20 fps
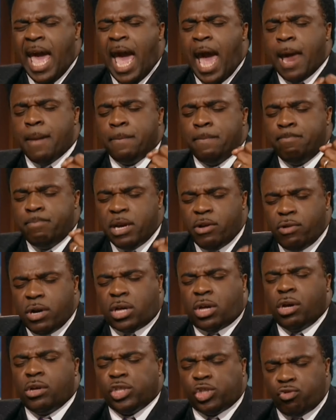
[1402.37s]
and
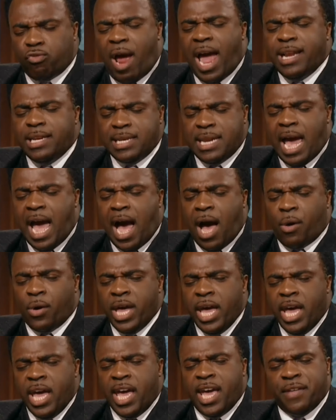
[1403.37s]
miracles right now.
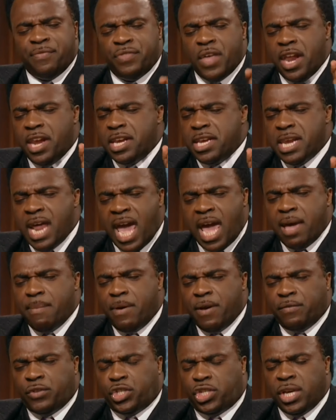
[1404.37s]
In the name
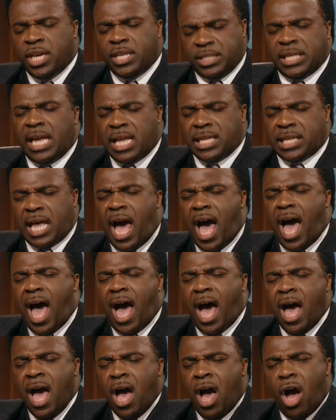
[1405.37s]
of Jesus,
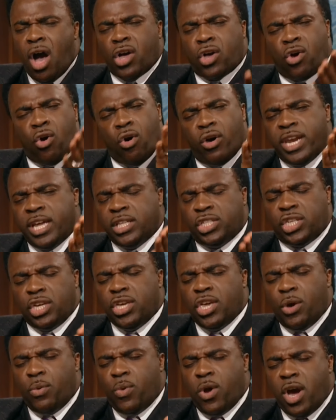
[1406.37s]
ah, according to
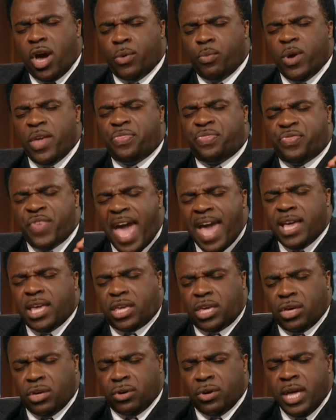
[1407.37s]
your word, we
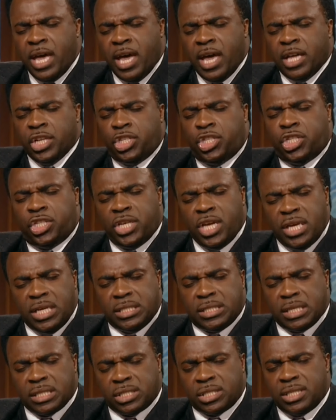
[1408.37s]
thank you.
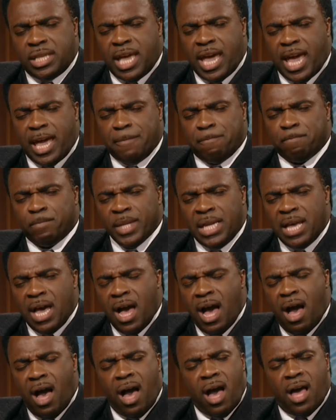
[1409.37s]
Jesus' name.
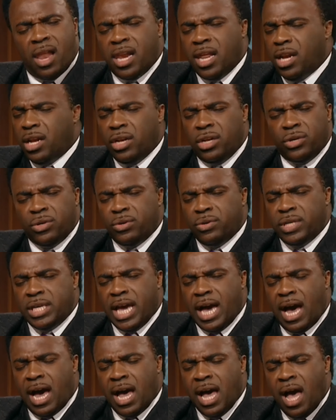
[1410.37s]
Hallelujah. Hallelujah.
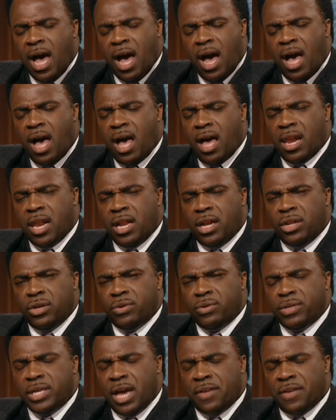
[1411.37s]
Lord, we Hallelujah. praise